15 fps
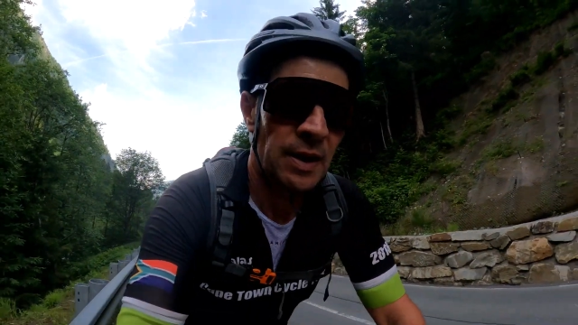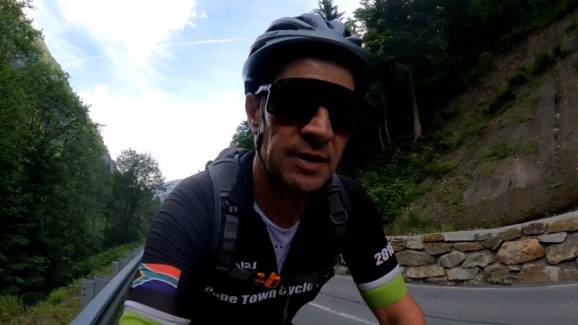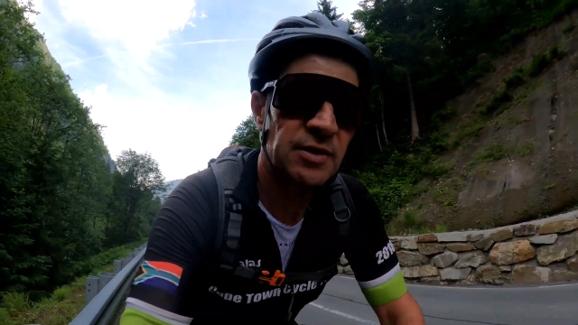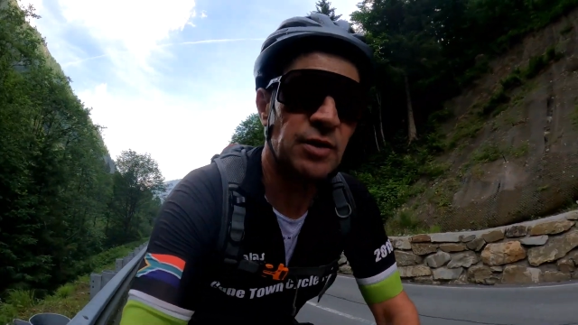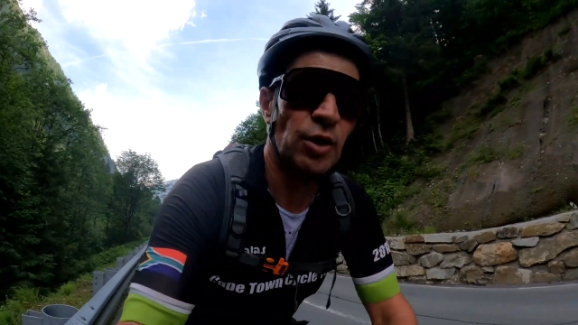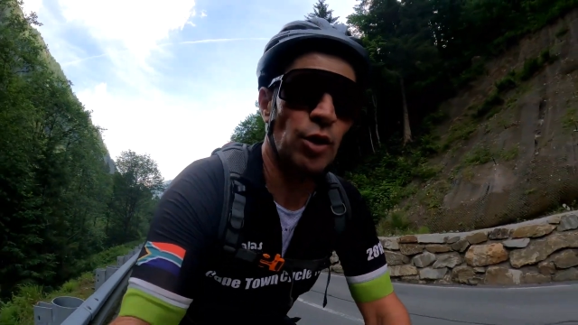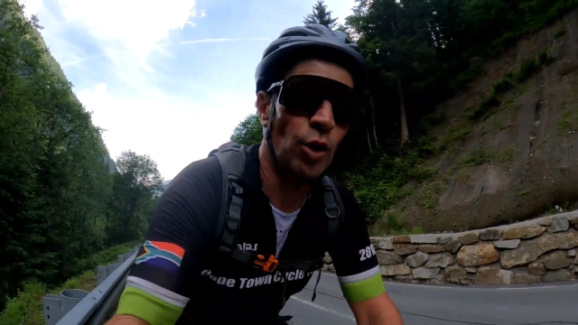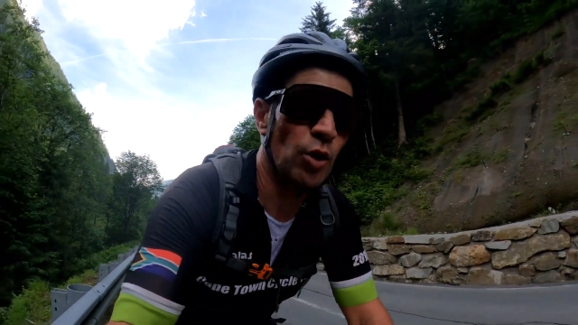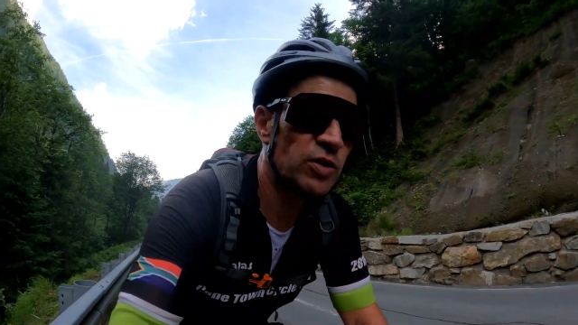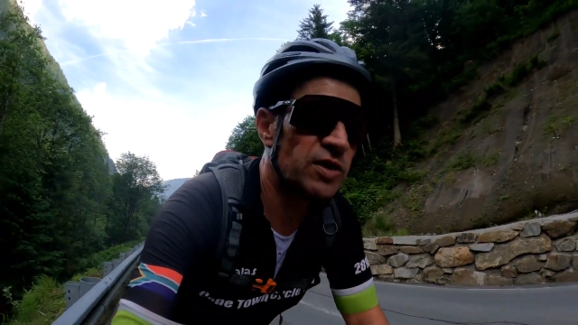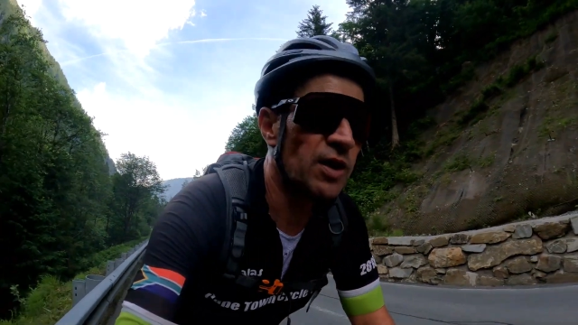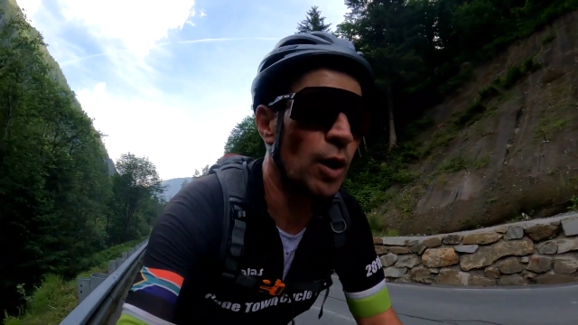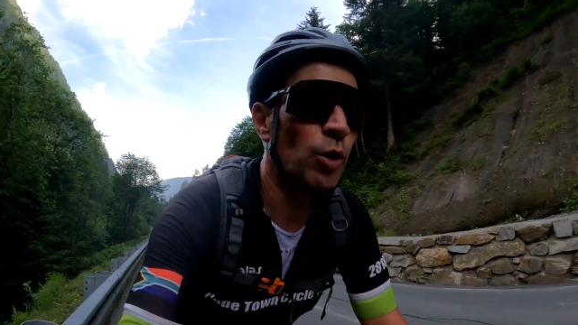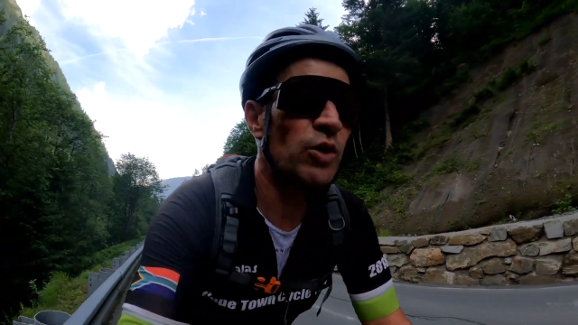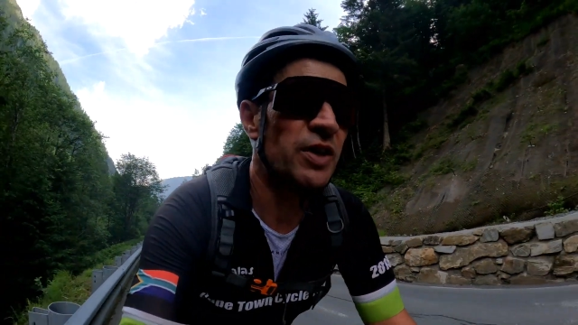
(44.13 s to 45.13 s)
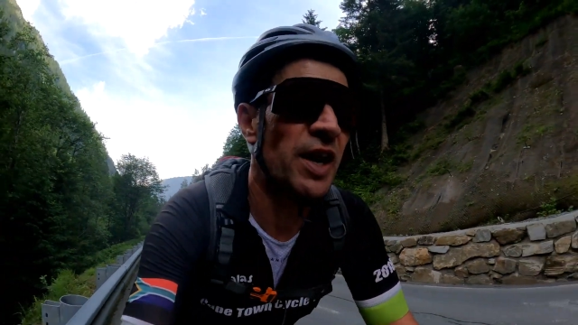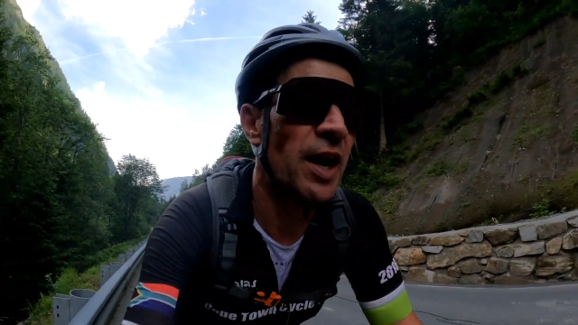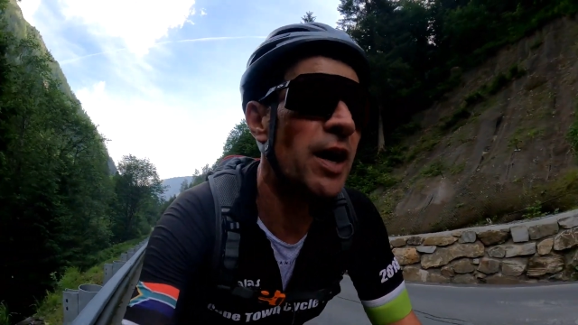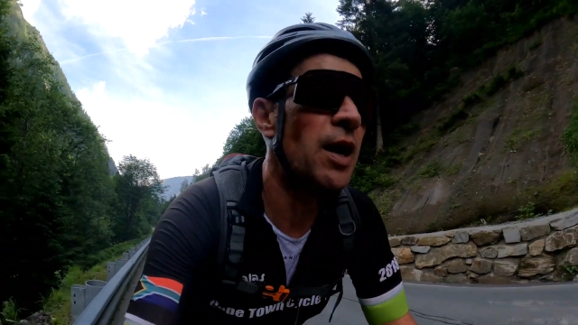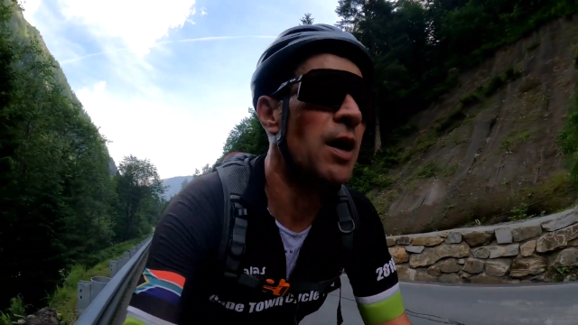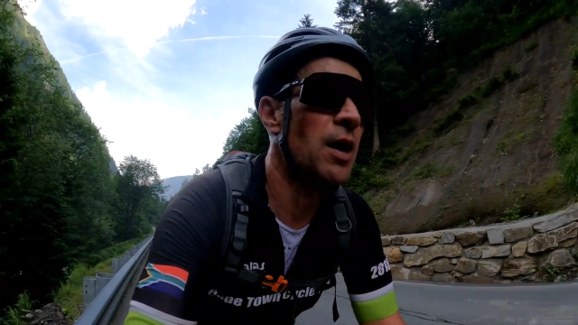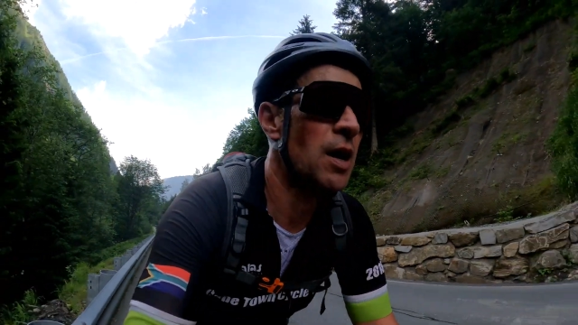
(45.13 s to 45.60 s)
It's the
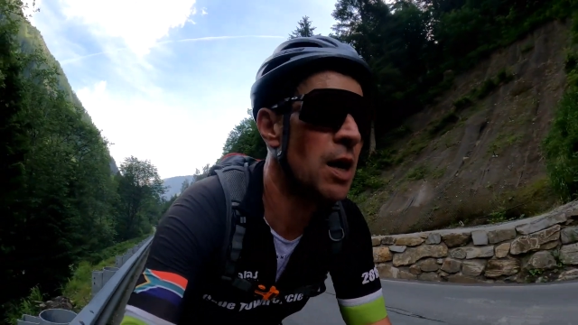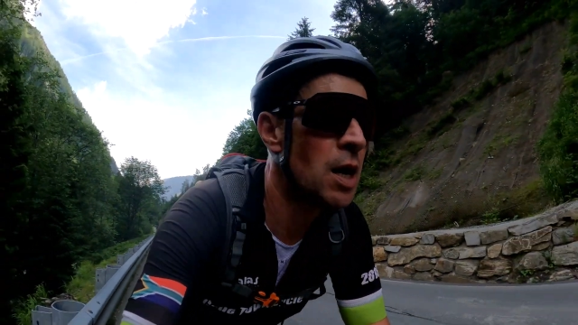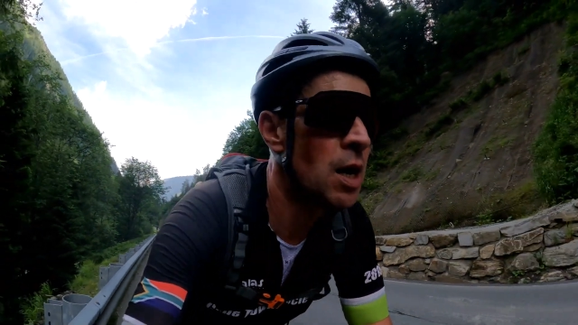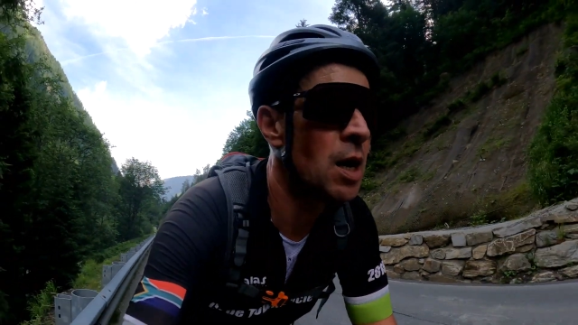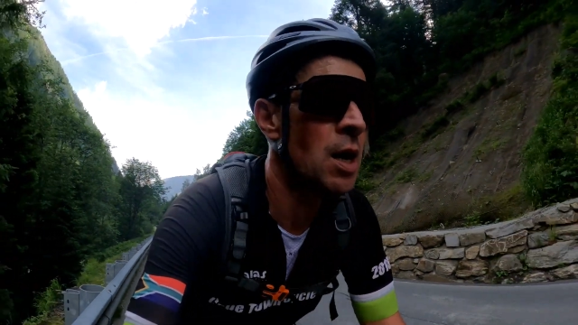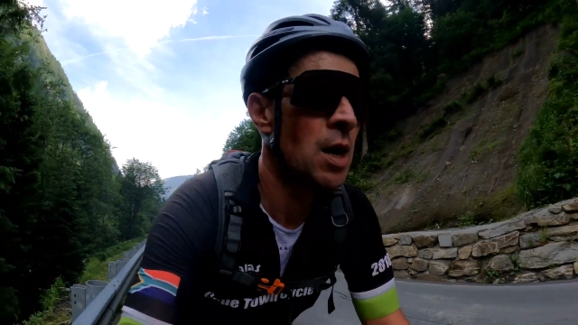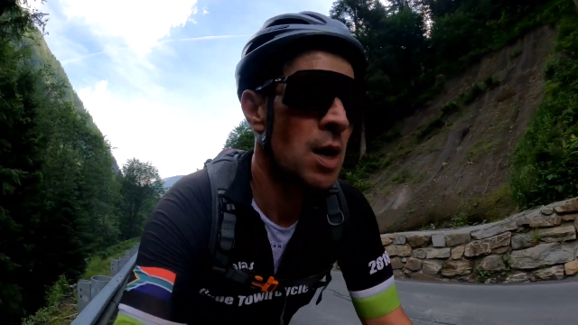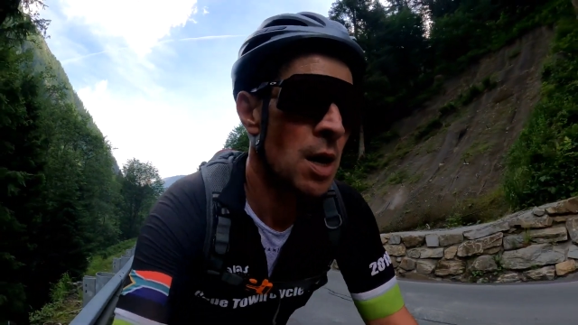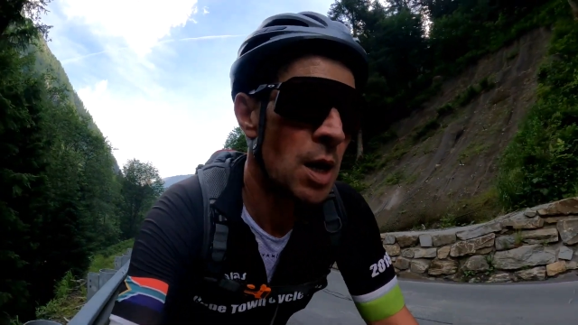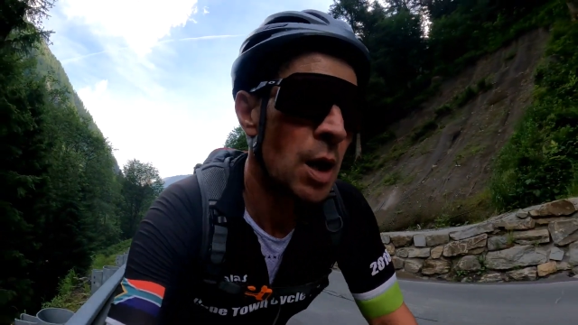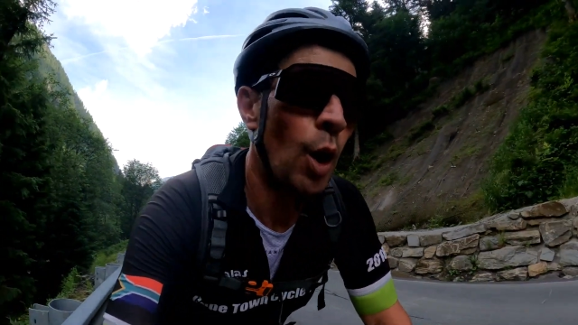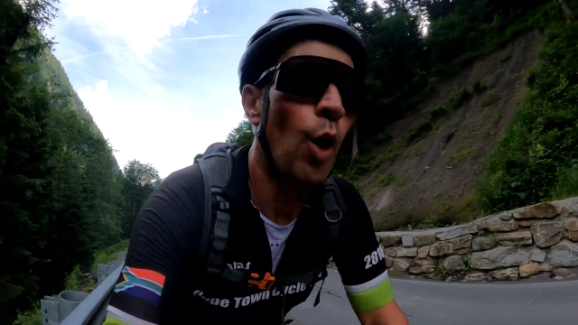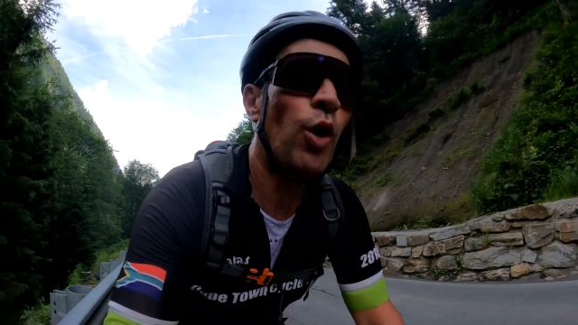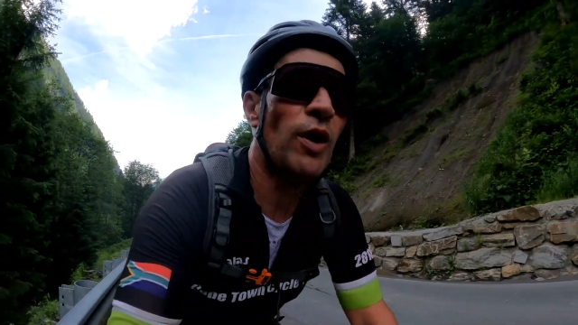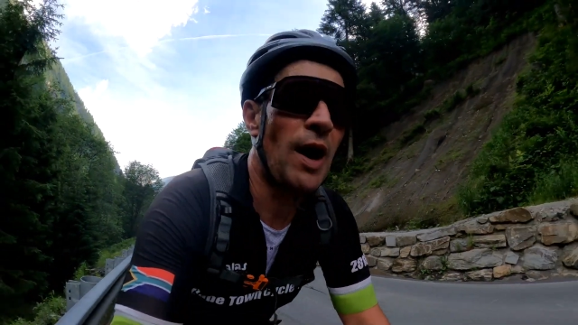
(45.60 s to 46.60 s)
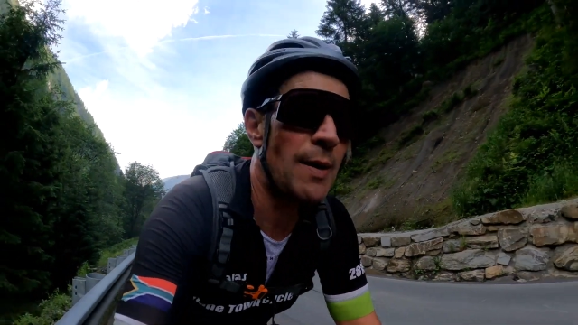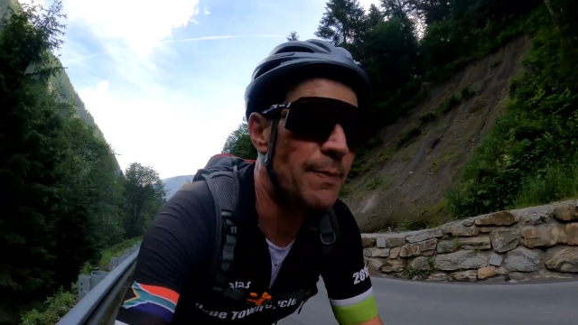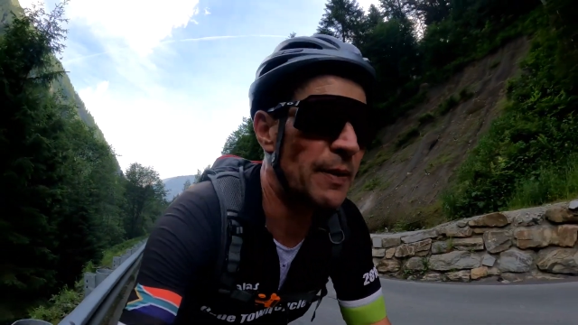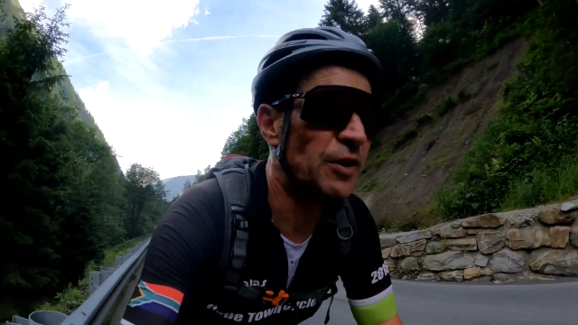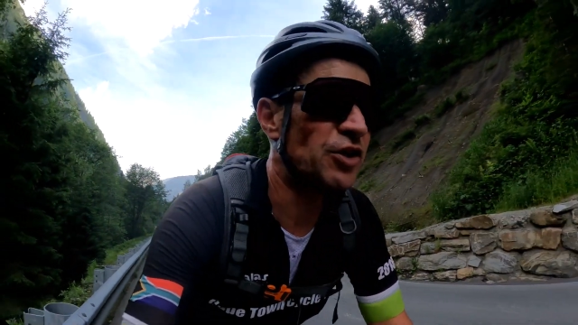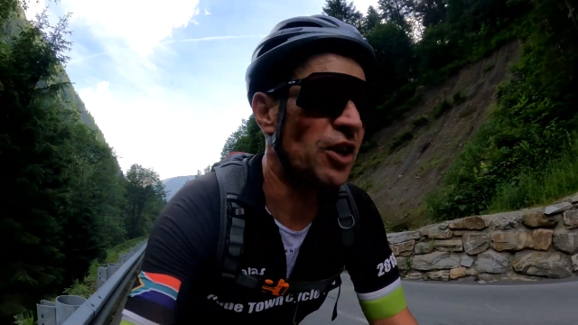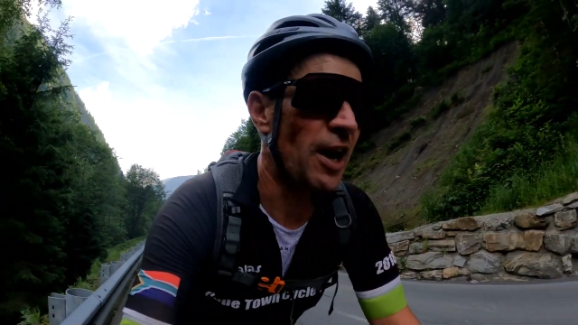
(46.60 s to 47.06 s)
Großglockner
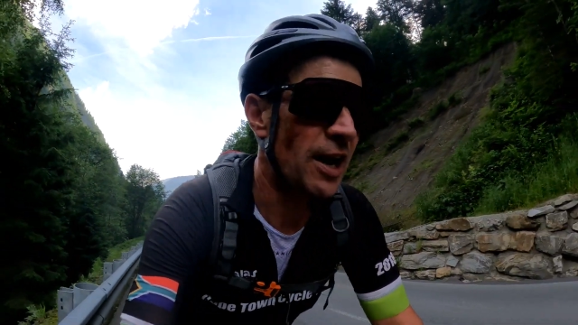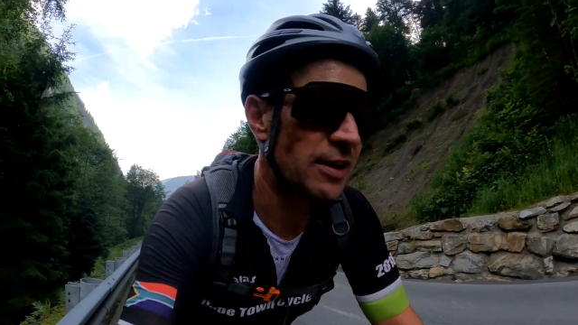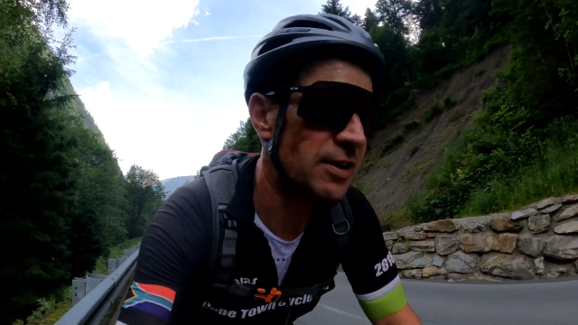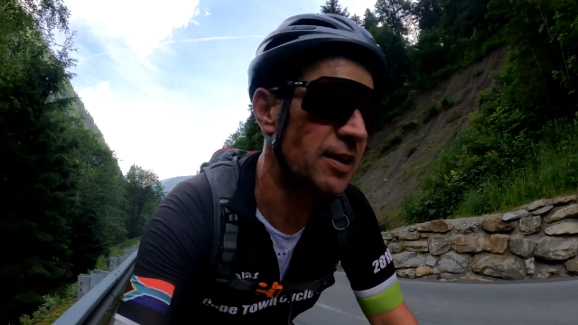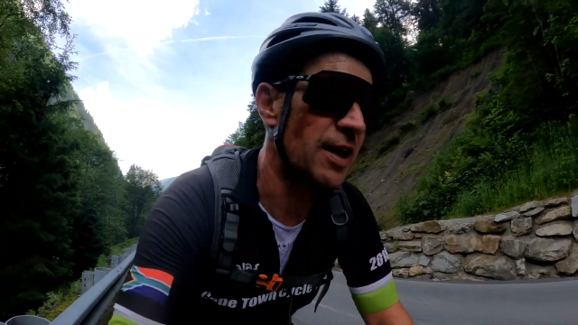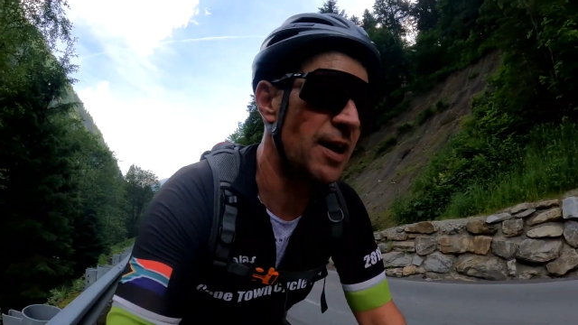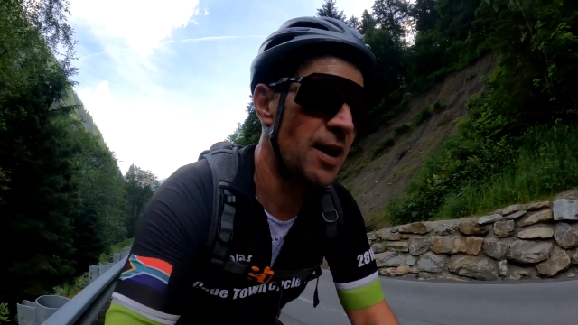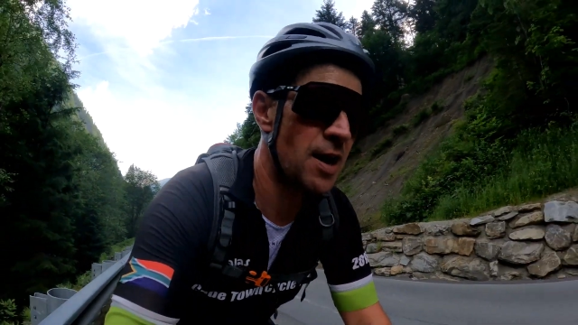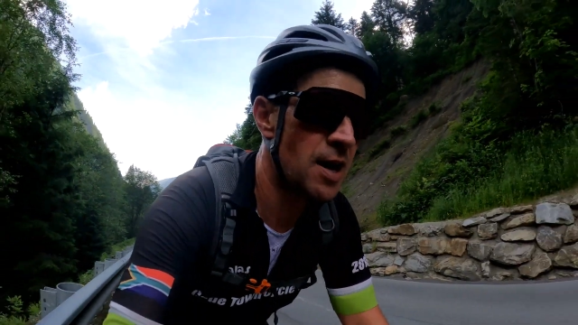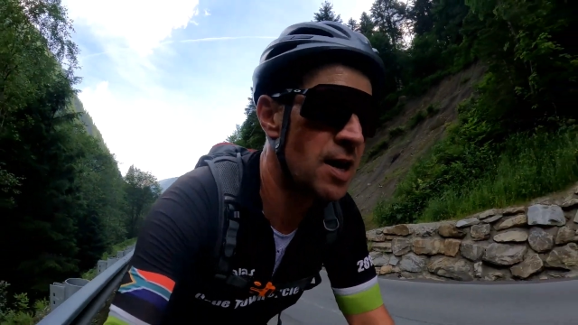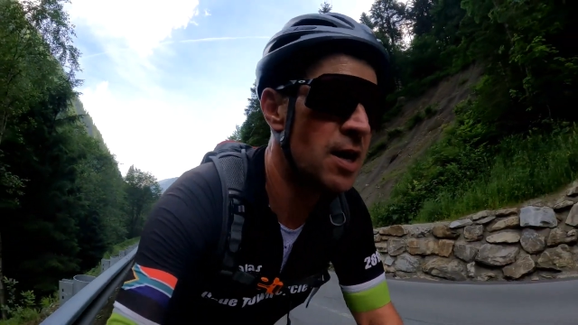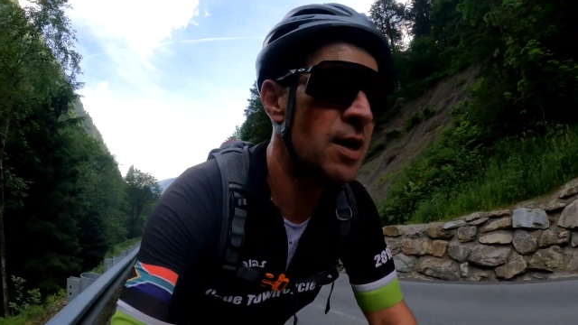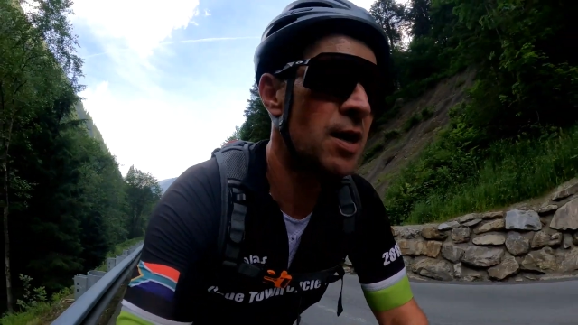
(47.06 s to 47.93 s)
Hochalpenstraße